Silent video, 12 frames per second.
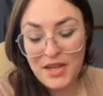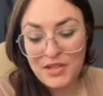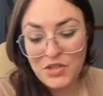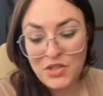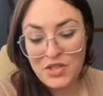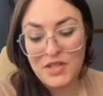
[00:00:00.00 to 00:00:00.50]

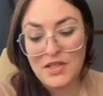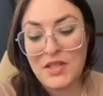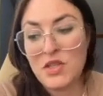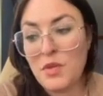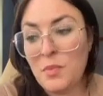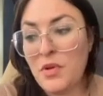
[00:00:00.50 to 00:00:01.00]
It's
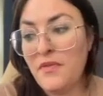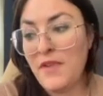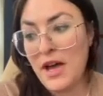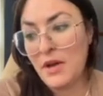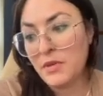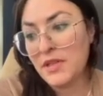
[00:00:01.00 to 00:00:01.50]
such a
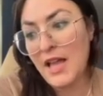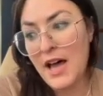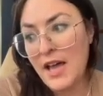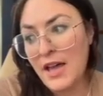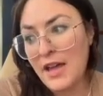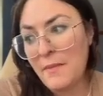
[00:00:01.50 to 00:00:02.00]
profound
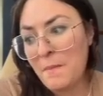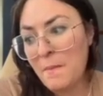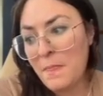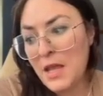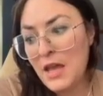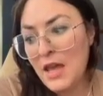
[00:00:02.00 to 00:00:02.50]
lie.
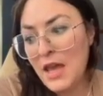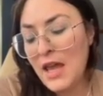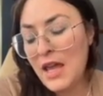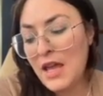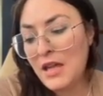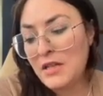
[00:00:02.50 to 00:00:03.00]

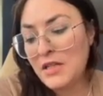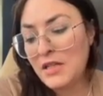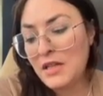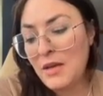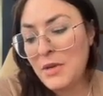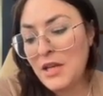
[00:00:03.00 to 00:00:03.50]
And
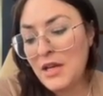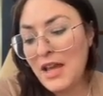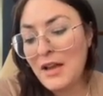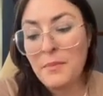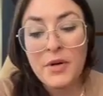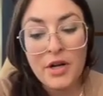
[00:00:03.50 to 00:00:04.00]
I mean,
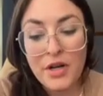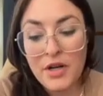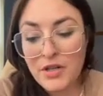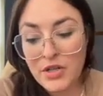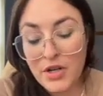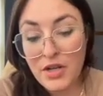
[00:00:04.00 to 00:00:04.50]
Amber Heard
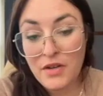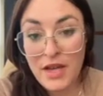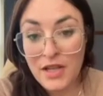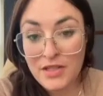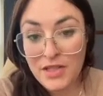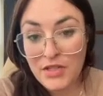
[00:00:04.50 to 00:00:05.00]
took
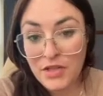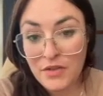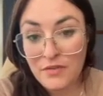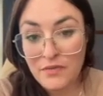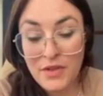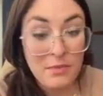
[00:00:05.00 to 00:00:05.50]
advantage of
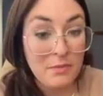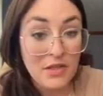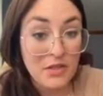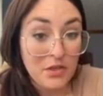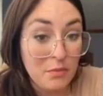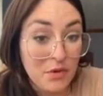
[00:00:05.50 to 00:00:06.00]
the Me
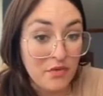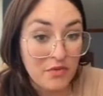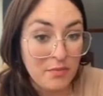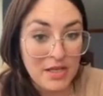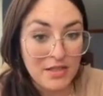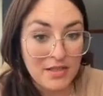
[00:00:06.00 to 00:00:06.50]
Too
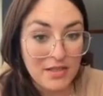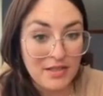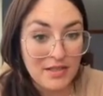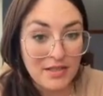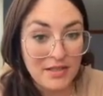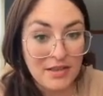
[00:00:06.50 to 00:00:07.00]
movement.
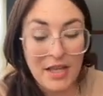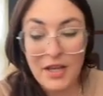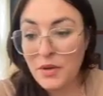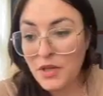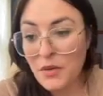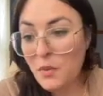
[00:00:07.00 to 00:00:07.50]
Like,
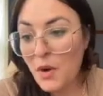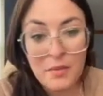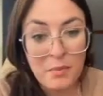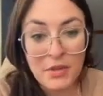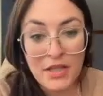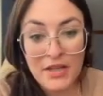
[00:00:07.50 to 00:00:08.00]
you want to
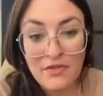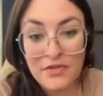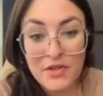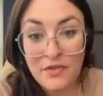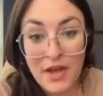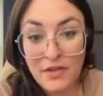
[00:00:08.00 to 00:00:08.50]
believe
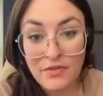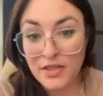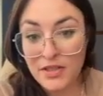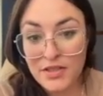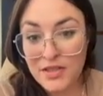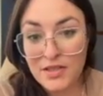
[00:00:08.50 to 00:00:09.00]

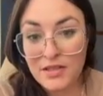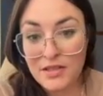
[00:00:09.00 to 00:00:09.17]
survivors.